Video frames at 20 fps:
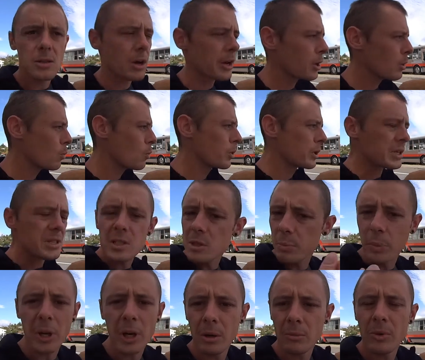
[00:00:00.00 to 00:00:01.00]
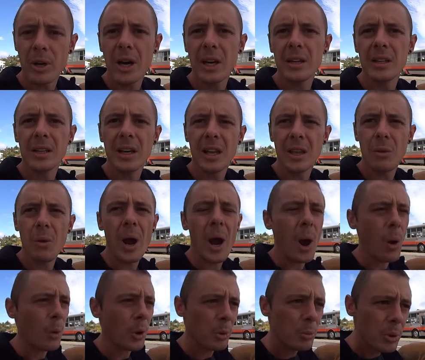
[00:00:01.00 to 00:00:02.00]
I don't want to spin him round in the other way.
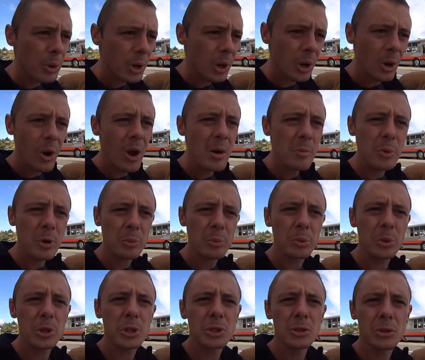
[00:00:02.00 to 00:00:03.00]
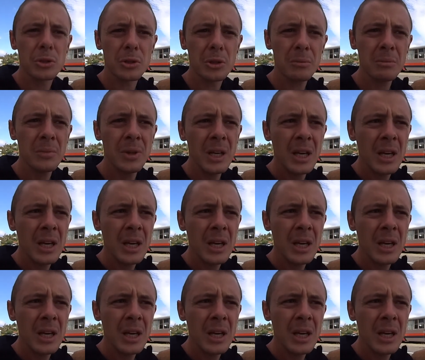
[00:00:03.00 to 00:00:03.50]
I want to put a light bit of pressure on him,